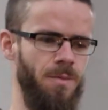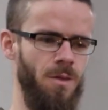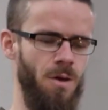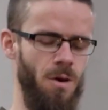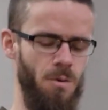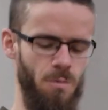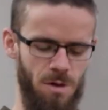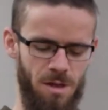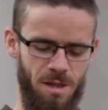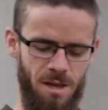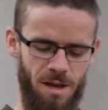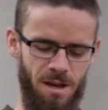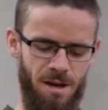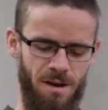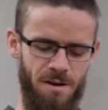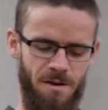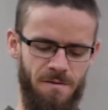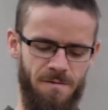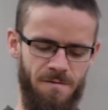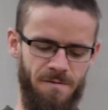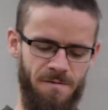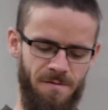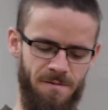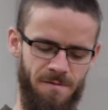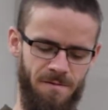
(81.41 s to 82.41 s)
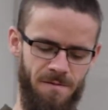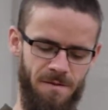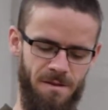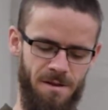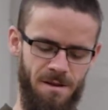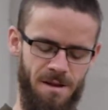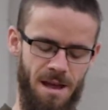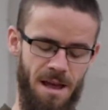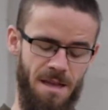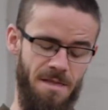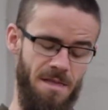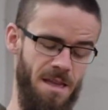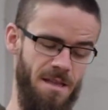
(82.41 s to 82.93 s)
We think of
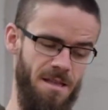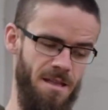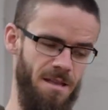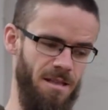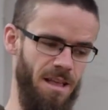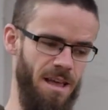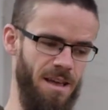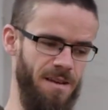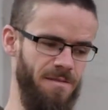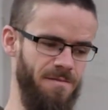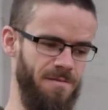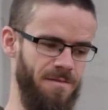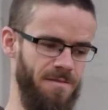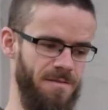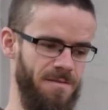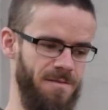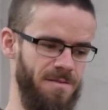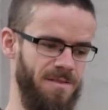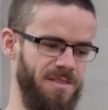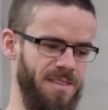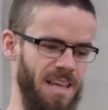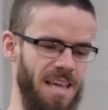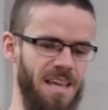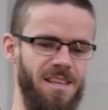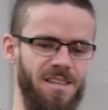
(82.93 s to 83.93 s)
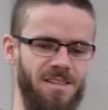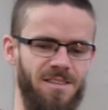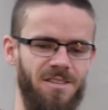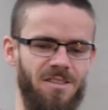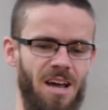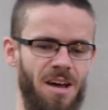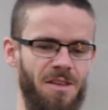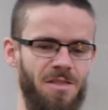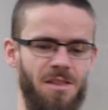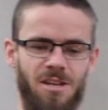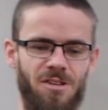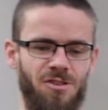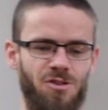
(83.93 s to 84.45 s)
and then like saints,
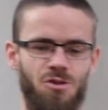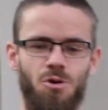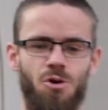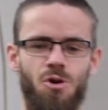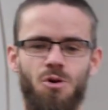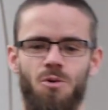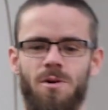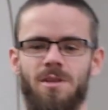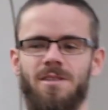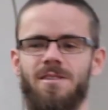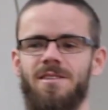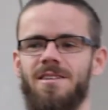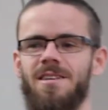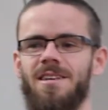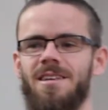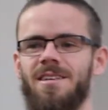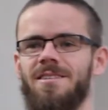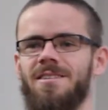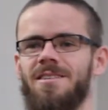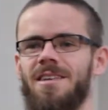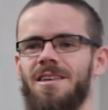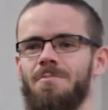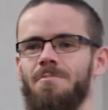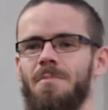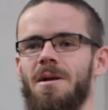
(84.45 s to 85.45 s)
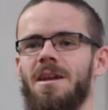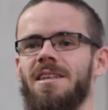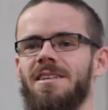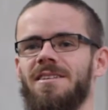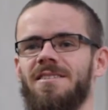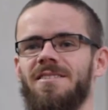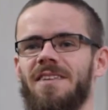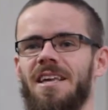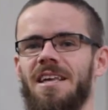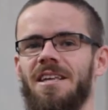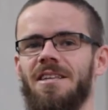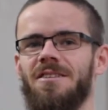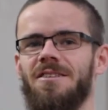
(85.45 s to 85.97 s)
I think it's no coincidence that many
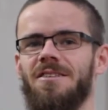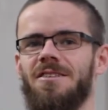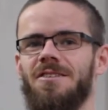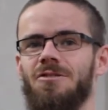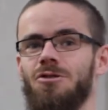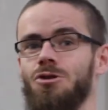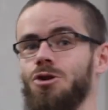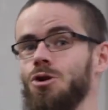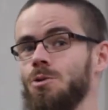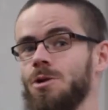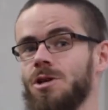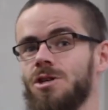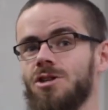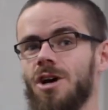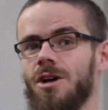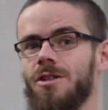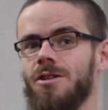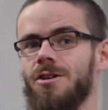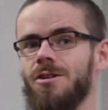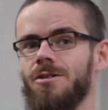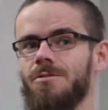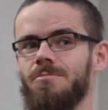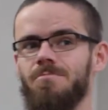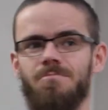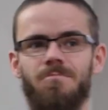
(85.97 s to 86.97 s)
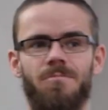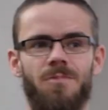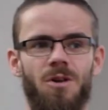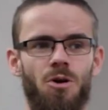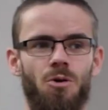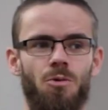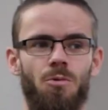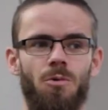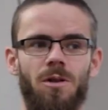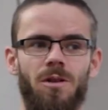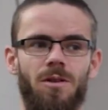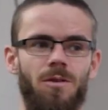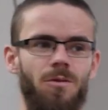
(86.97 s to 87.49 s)
saints knew each other or
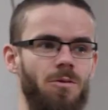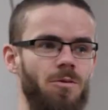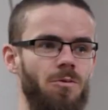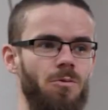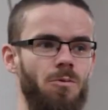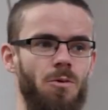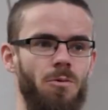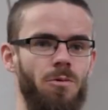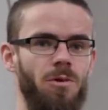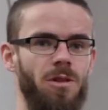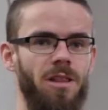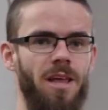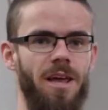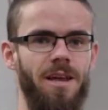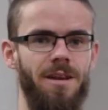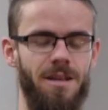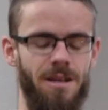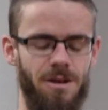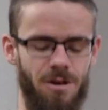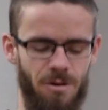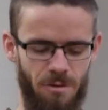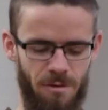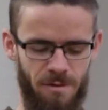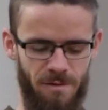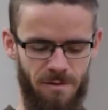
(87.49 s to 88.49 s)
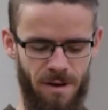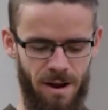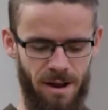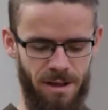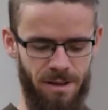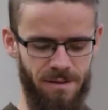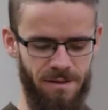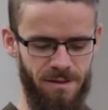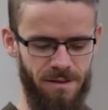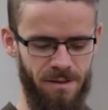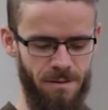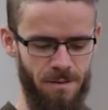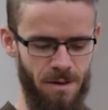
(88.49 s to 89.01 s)
were related or were
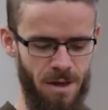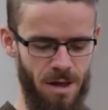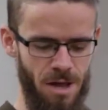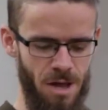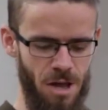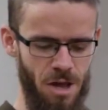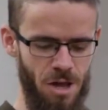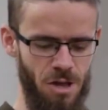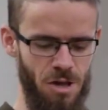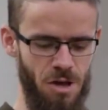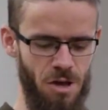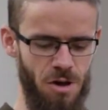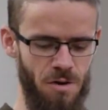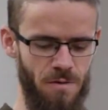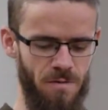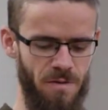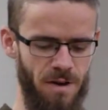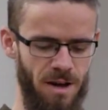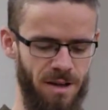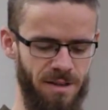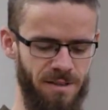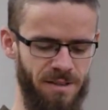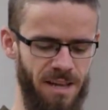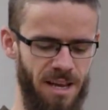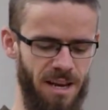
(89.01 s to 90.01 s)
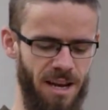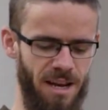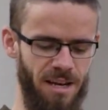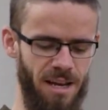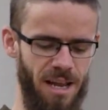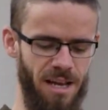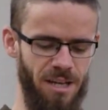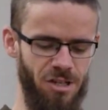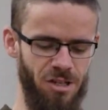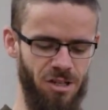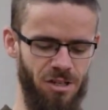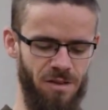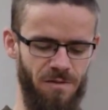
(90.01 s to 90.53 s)
friends. You have uh, St.
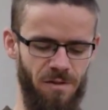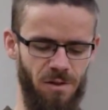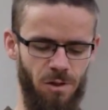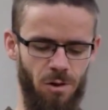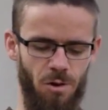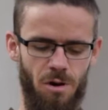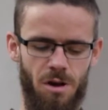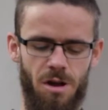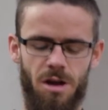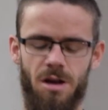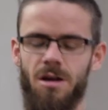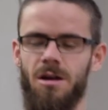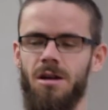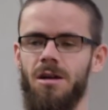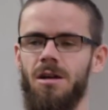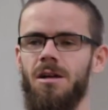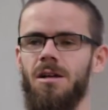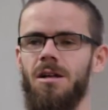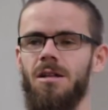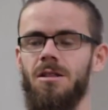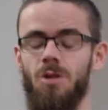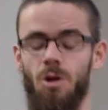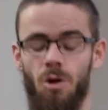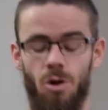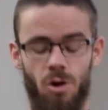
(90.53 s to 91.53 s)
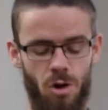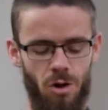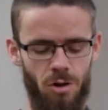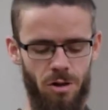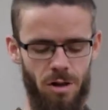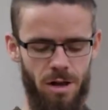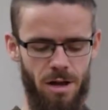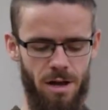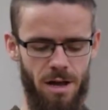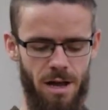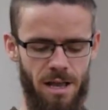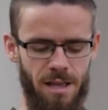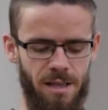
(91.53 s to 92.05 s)
Ignatius of Loyola,
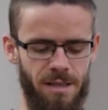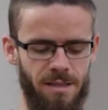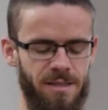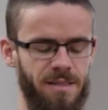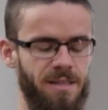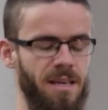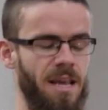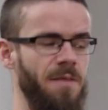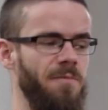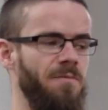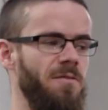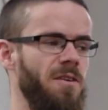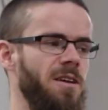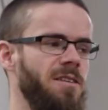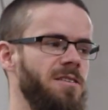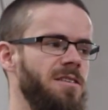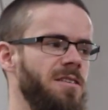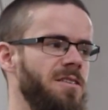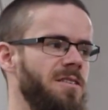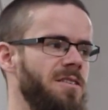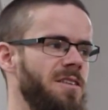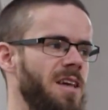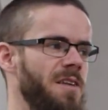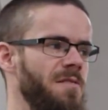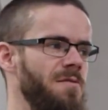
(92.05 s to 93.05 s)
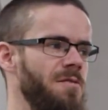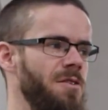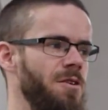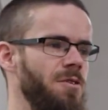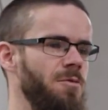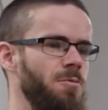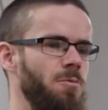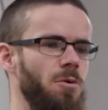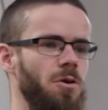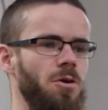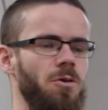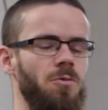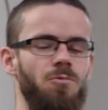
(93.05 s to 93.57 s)
Loyola and St. Francis
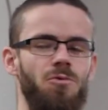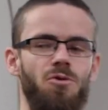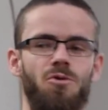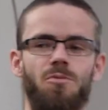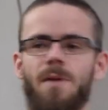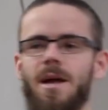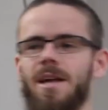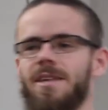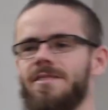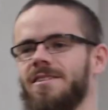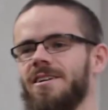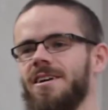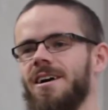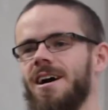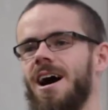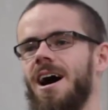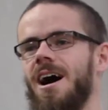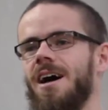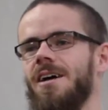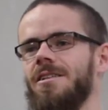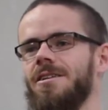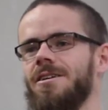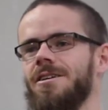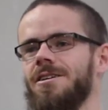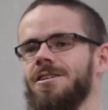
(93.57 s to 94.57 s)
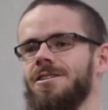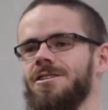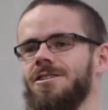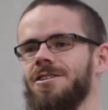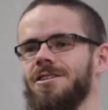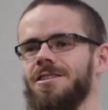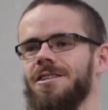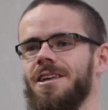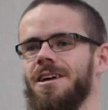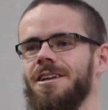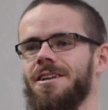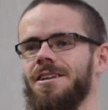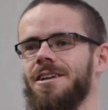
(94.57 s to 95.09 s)
Xavier were roommates in college
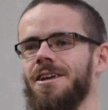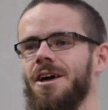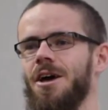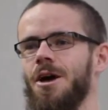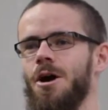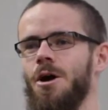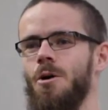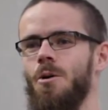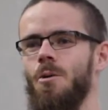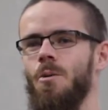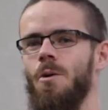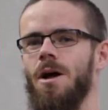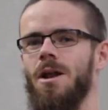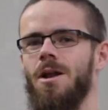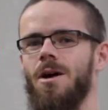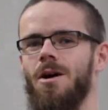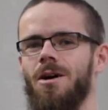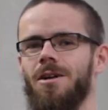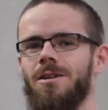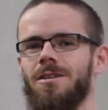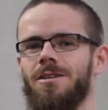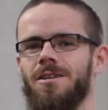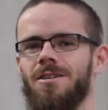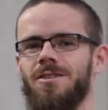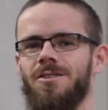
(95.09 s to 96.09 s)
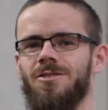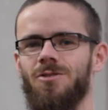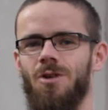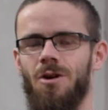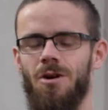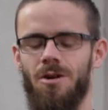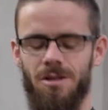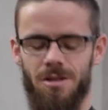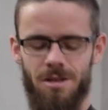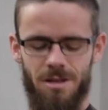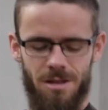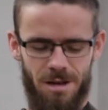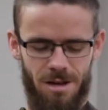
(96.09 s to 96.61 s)
and then went on to
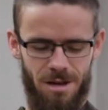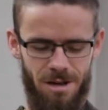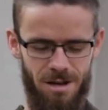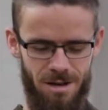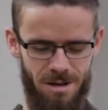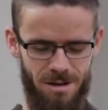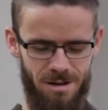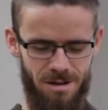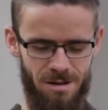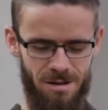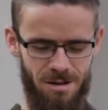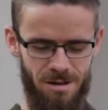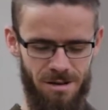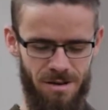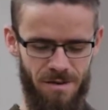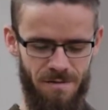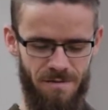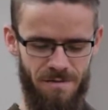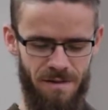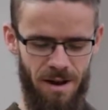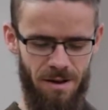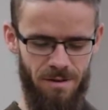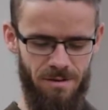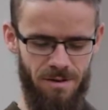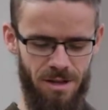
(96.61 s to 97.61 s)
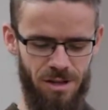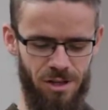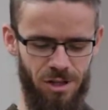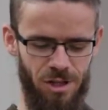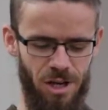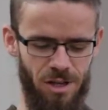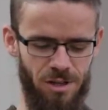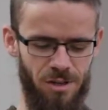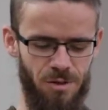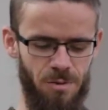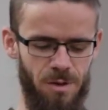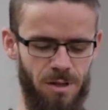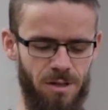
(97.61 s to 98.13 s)
start the, to found the
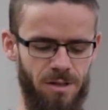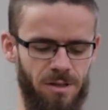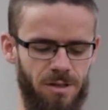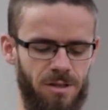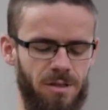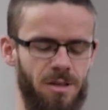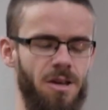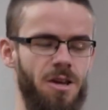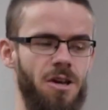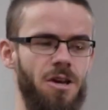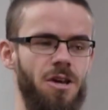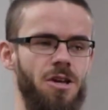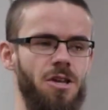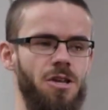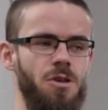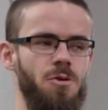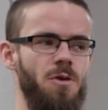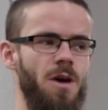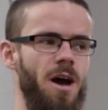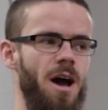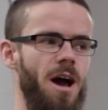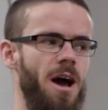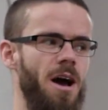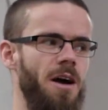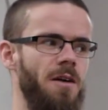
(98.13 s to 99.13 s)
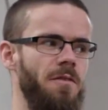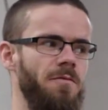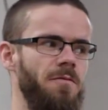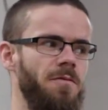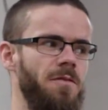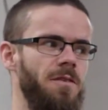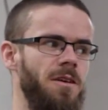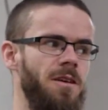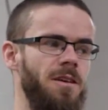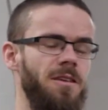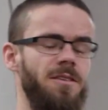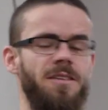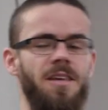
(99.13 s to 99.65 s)
Jesuits. You
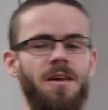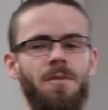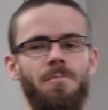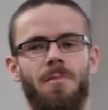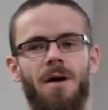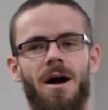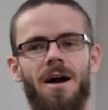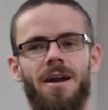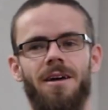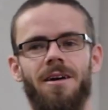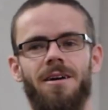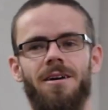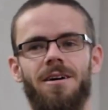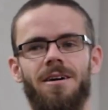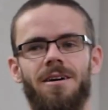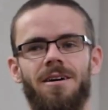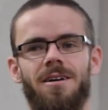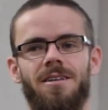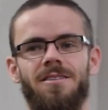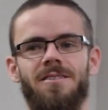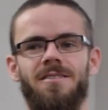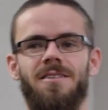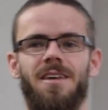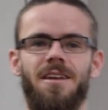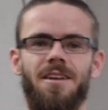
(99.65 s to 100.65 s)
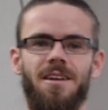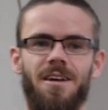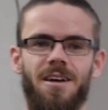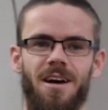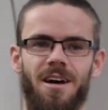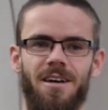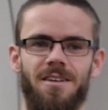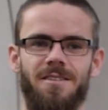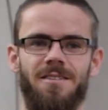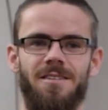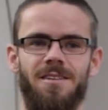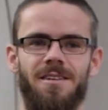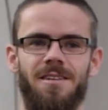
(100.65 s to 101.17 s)
have St. Monica and St.
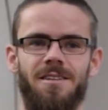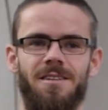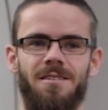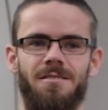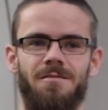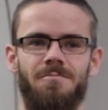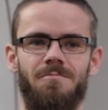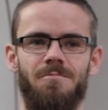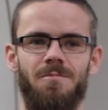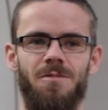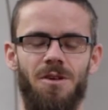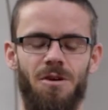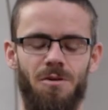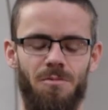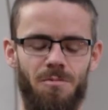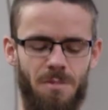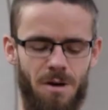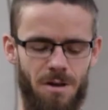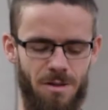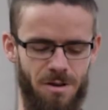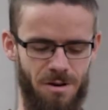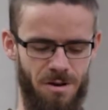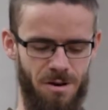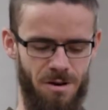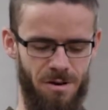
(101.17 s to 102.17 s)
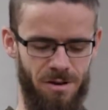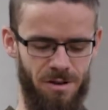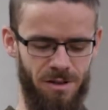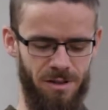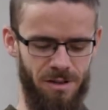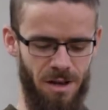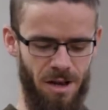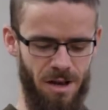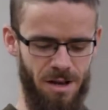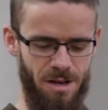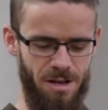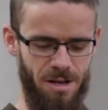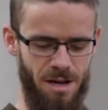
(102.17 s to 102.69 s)
Augustine, you know,
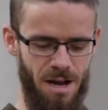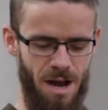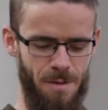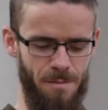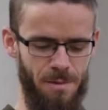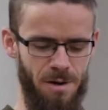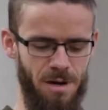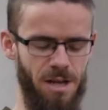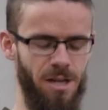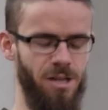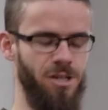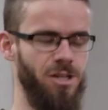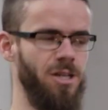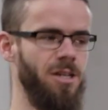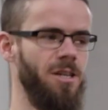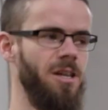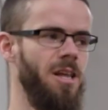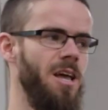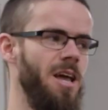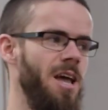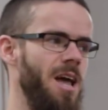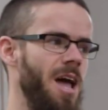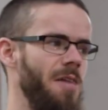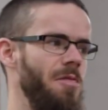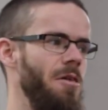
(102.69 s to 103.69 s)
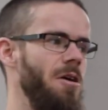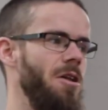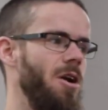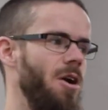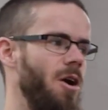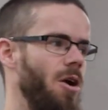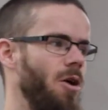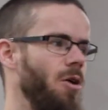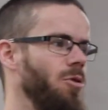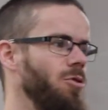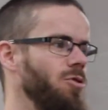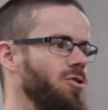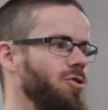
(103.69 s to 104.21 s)
mother-son combination. And then in
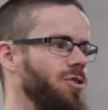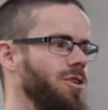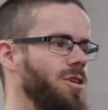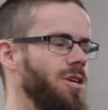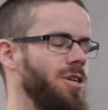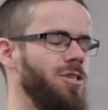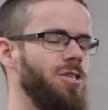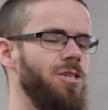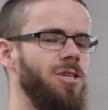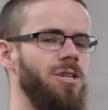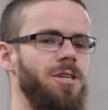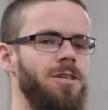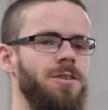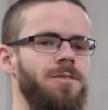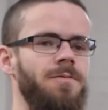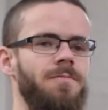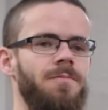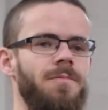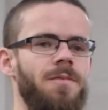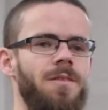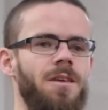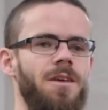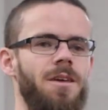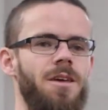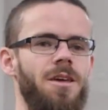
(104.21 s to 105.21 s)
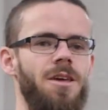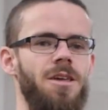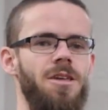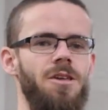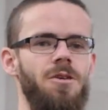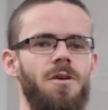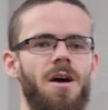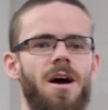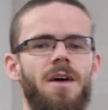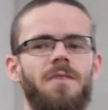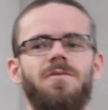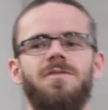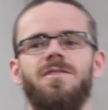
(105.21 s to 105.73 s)
our own tradition, you
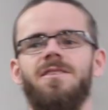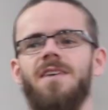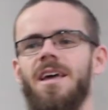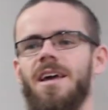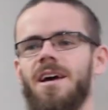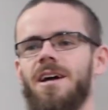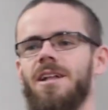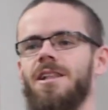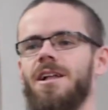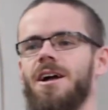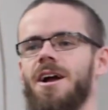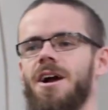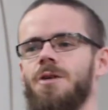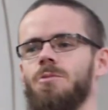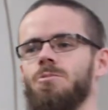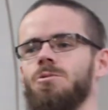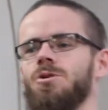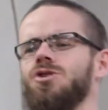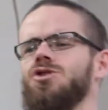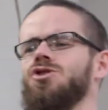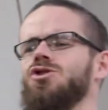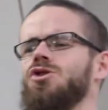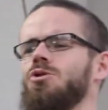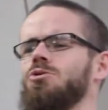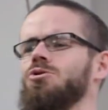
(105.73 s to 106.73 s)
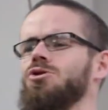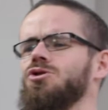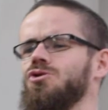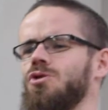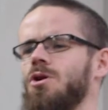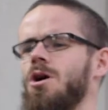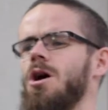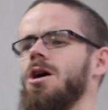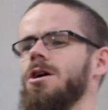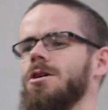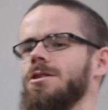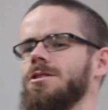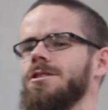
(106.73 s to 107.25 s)
have St. Clare was so
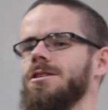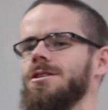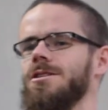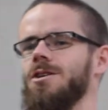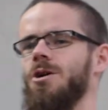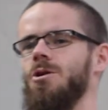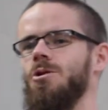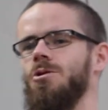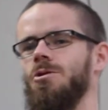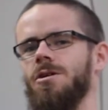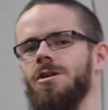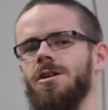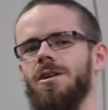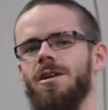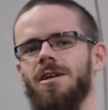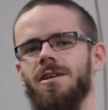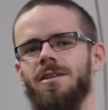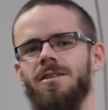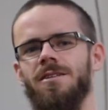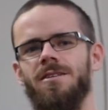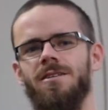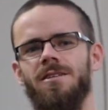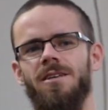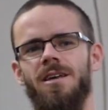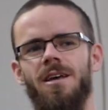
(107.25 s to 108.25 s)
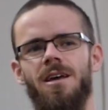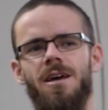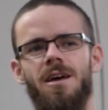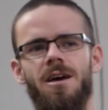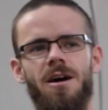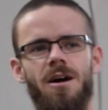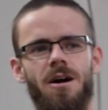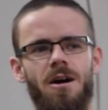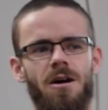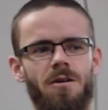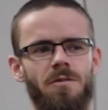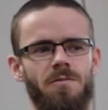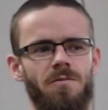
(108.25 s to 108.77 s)
drawn to the holiness
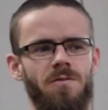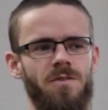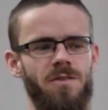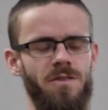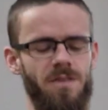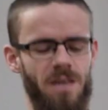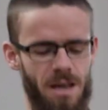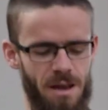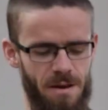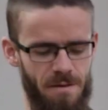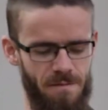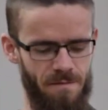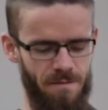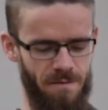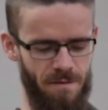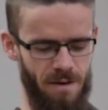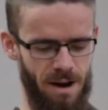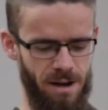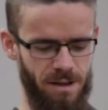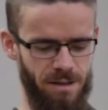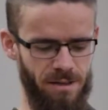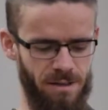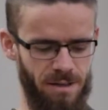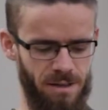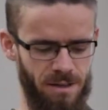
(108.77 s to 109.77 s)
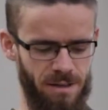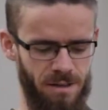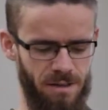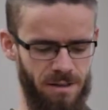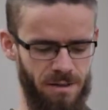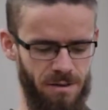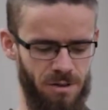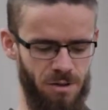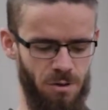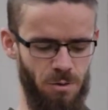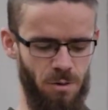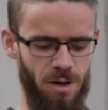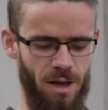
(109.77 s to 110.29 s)
of St. Francis.
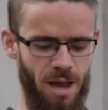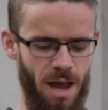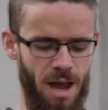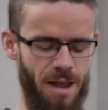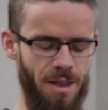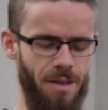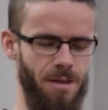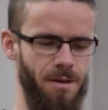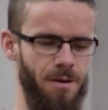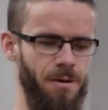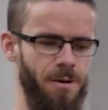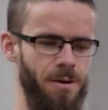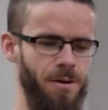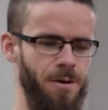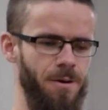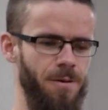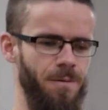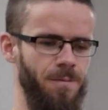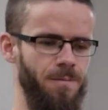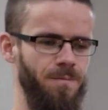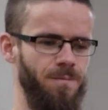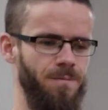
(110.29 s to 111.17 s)
So again,